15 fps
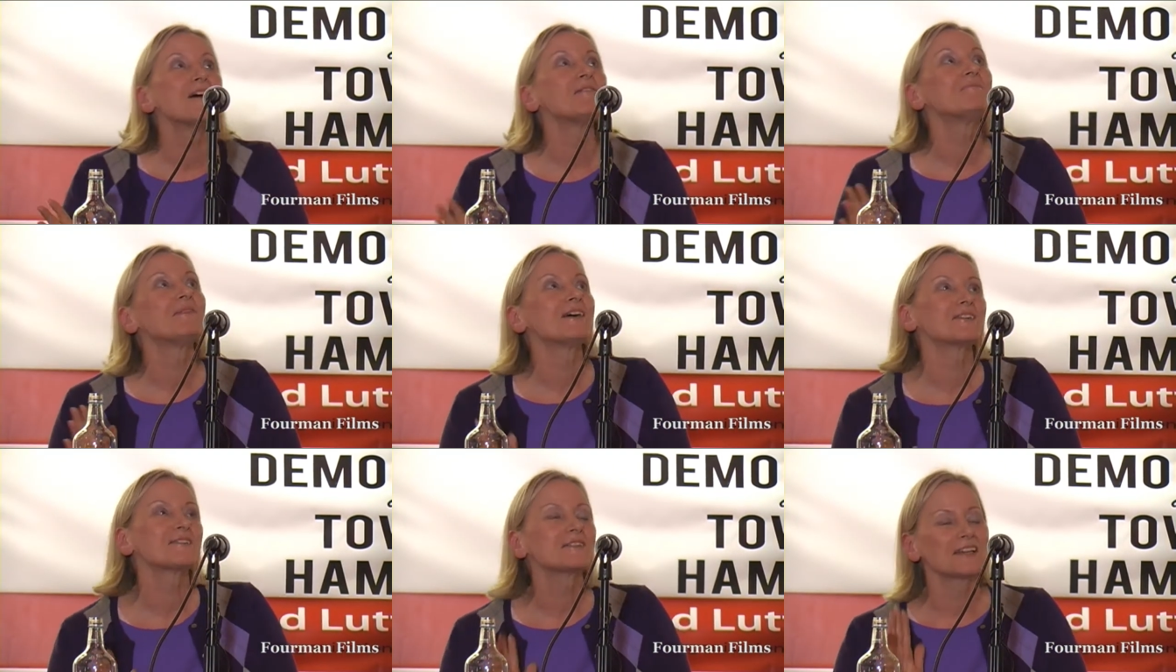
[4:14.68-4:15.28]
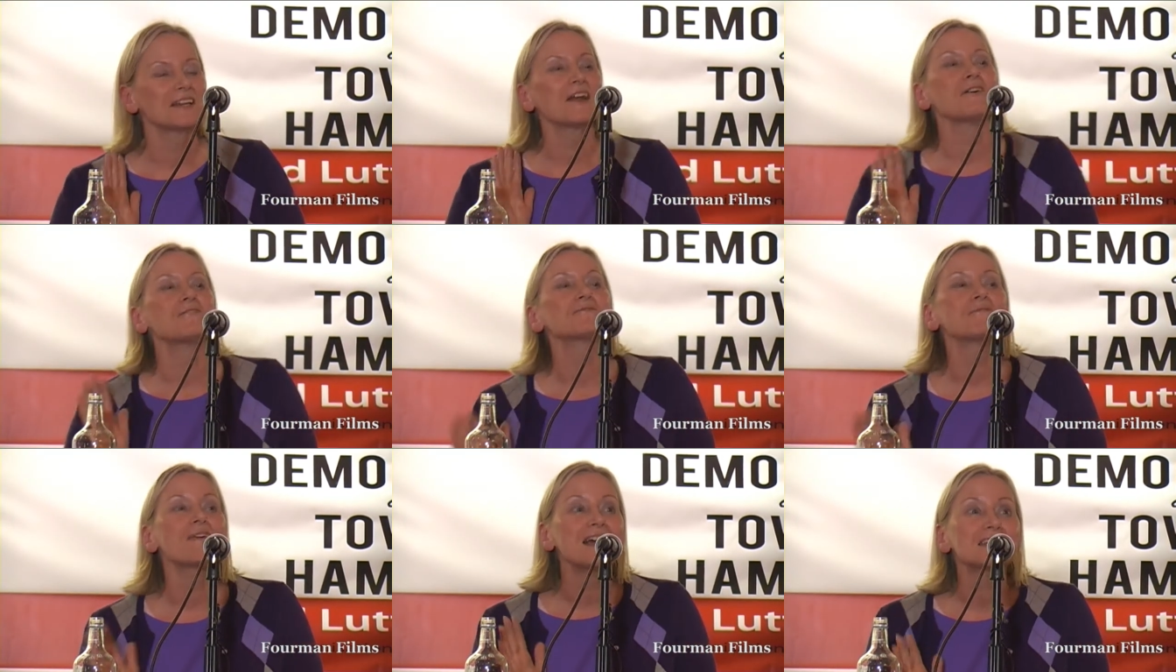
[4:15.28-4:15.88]
But, you know,
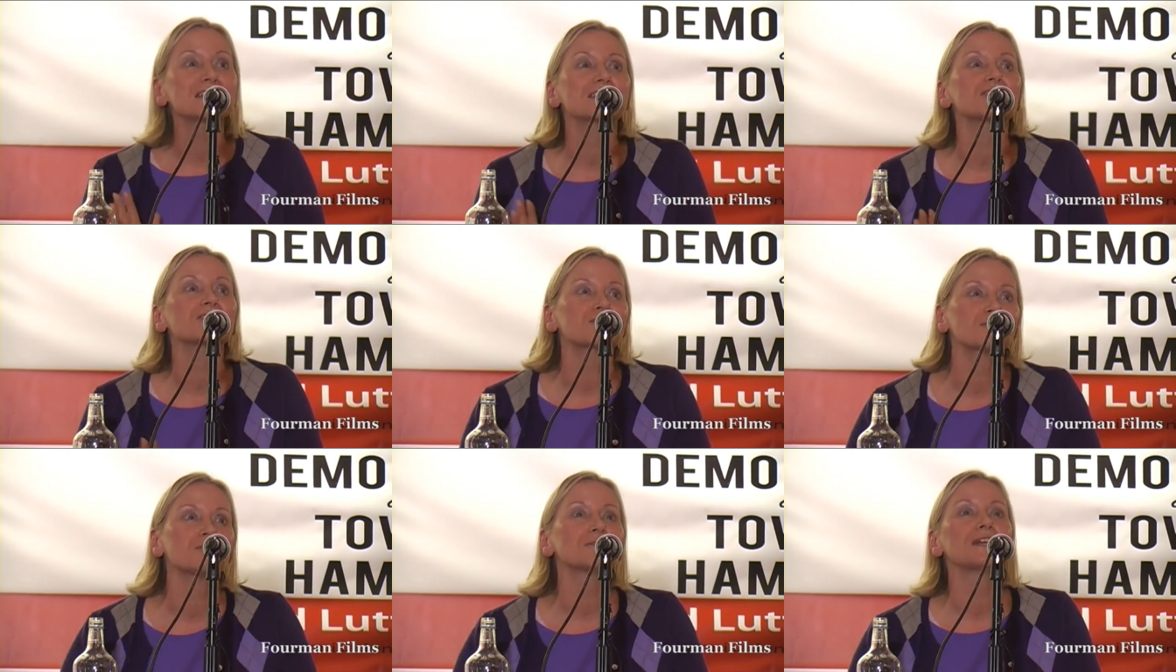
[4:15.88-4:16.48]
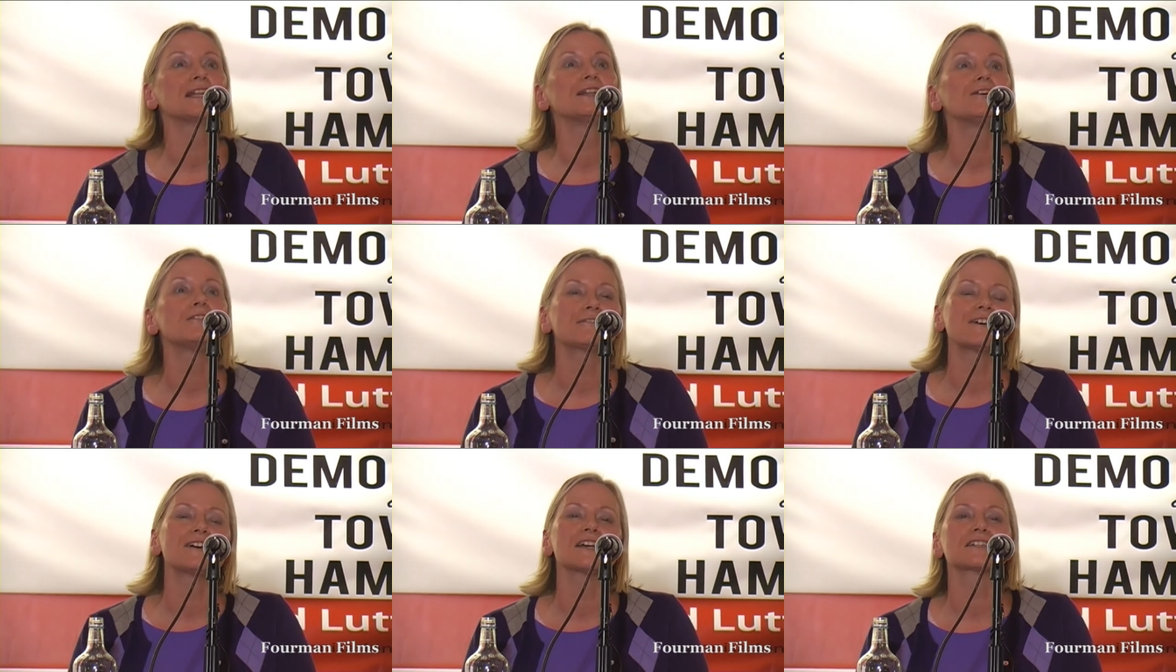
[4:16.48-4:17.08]
rest assured that
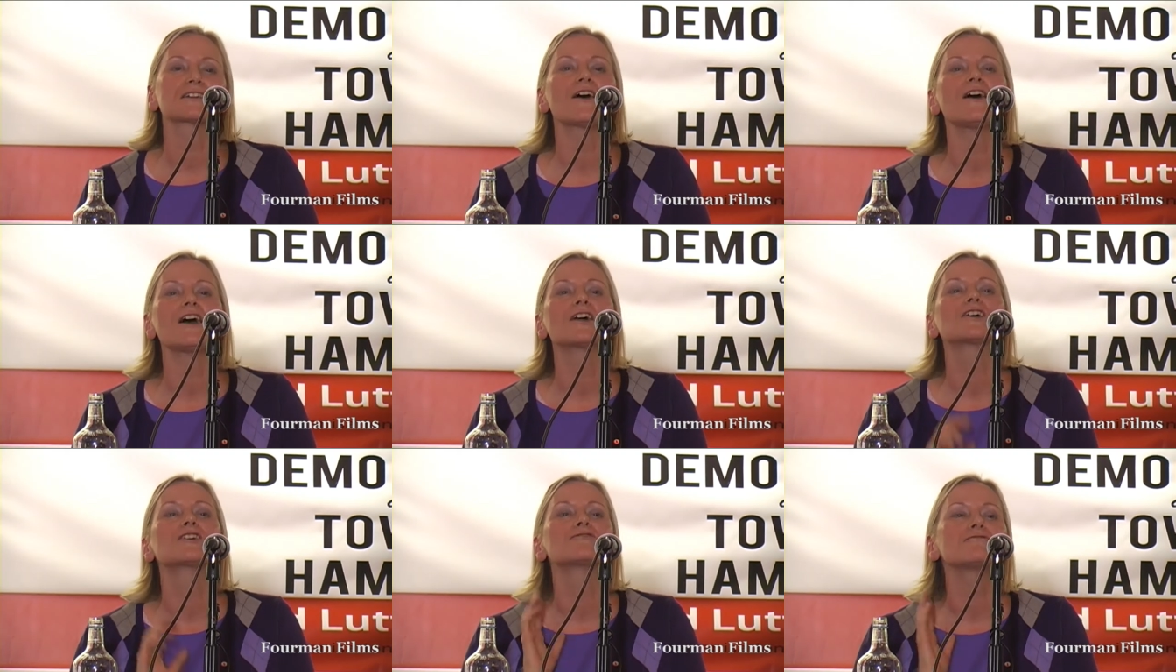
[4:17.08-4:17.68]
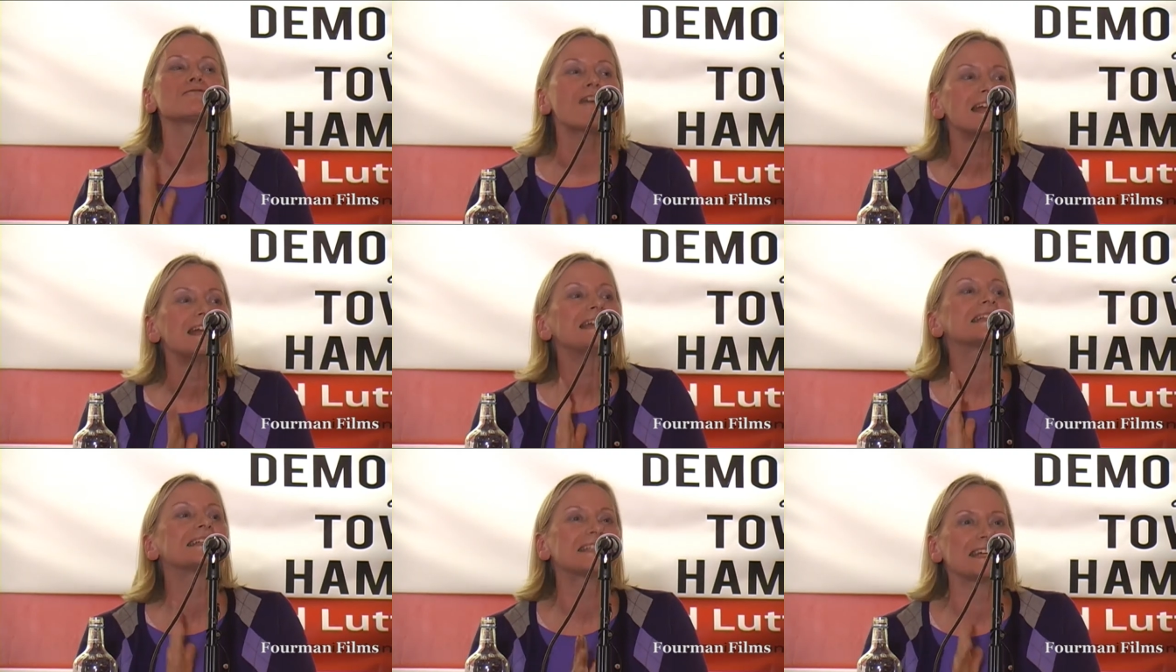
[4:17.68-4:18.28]
Lutfur has got a
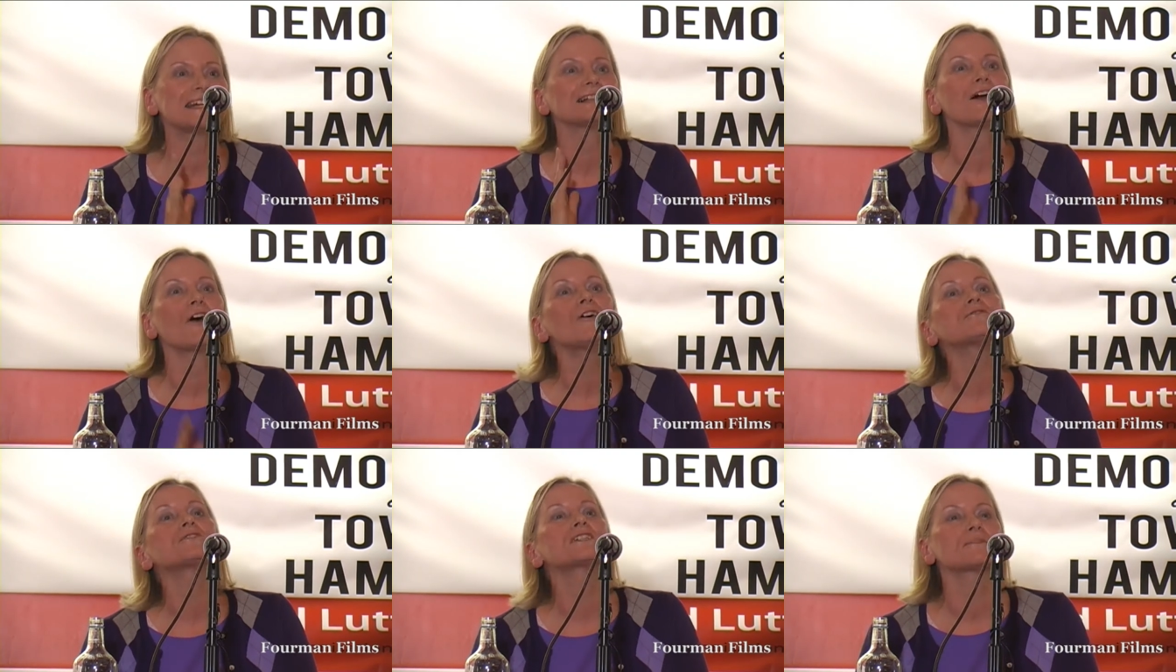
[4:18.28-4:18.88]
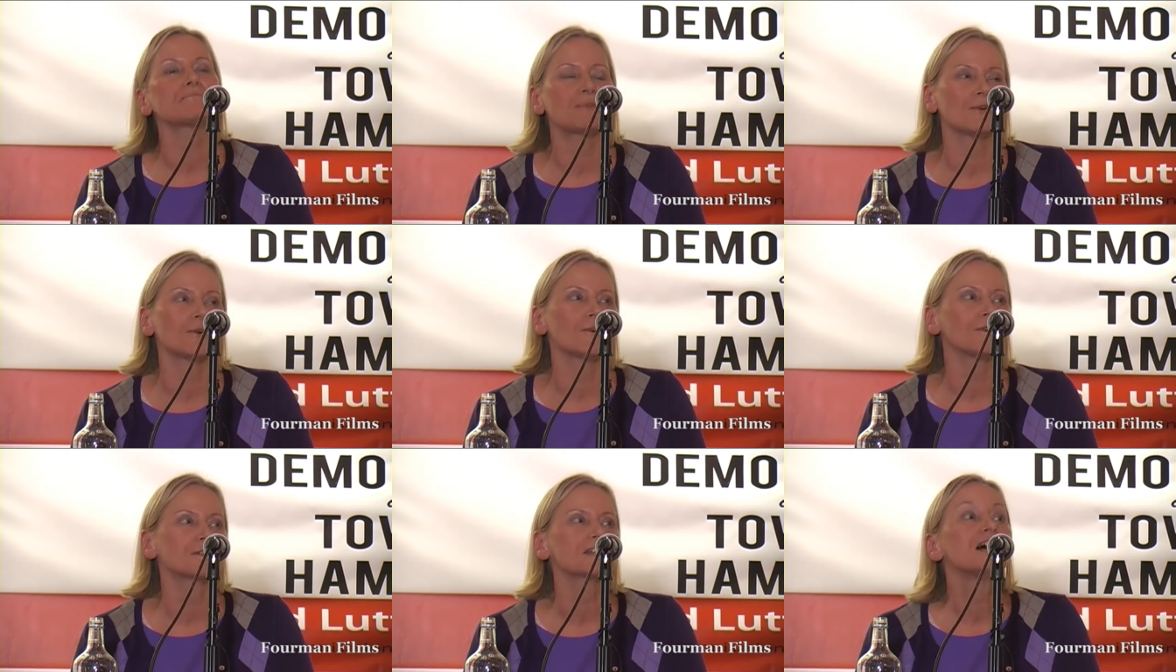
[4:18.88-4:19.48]
great deal of
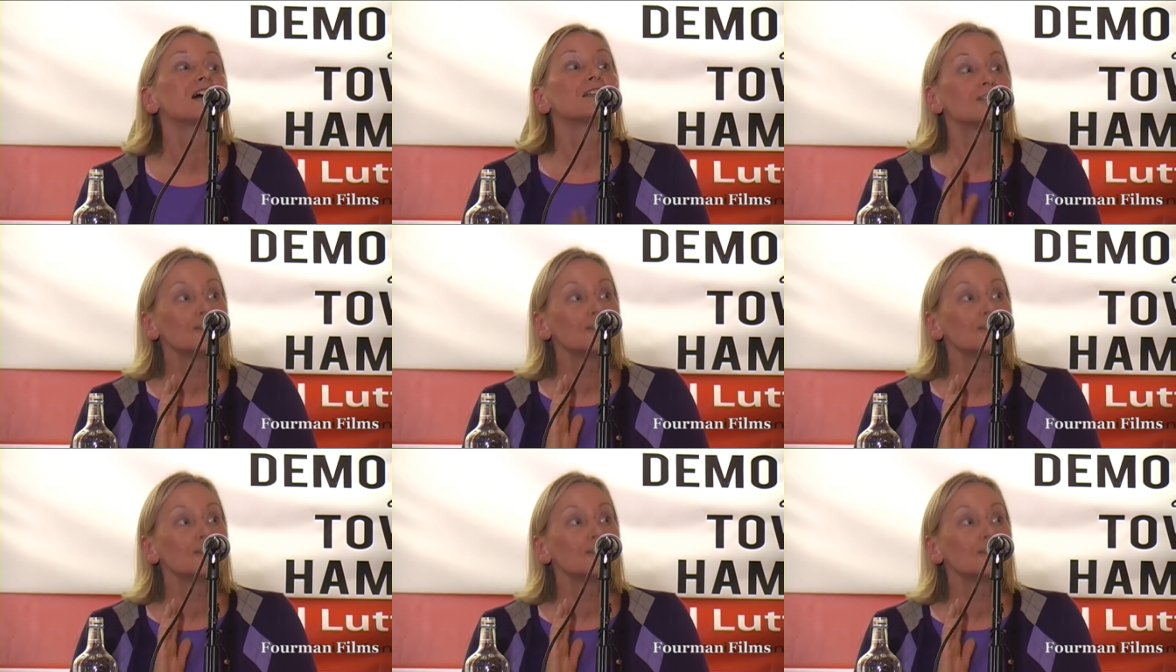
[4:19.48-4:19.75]
support,